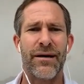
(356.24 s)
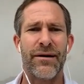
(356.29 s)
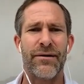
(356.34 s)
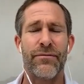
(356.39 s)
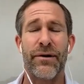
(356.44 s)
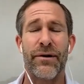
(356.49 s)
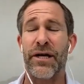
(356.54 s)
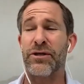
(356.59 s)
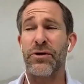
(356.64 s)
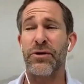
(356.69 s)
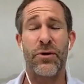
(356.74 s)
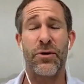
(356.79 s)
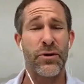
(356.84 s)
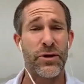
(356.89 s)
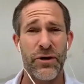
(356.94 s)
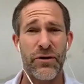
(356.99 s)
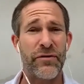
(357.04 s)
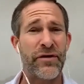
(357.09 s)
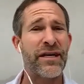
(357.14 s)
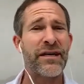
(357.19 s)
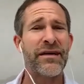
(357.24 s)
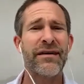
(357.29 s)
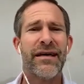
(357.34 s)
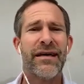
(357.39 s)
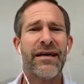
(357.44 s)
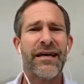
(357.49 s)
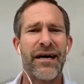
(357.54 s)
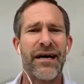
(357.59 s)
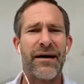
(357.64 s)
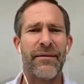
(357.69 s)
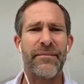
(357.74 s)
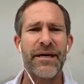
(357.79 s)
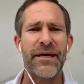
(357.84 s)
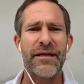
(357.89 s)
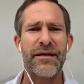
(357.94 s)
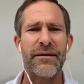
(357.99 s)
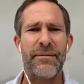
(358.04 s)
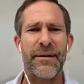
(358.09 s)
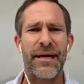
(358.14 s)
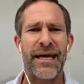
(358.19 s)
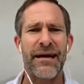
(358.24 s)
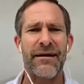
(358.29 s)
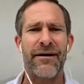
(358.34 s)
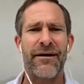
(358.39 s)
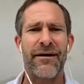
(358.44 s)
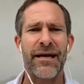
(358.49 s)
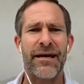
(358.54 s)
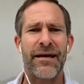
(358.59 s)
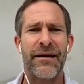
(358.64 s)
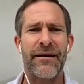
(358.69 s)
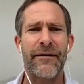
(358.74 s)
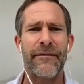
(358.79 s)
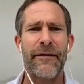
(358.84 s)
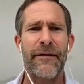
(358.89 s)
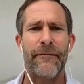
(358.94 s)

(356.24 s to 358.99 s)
Rancho Cordova in the Bay Area,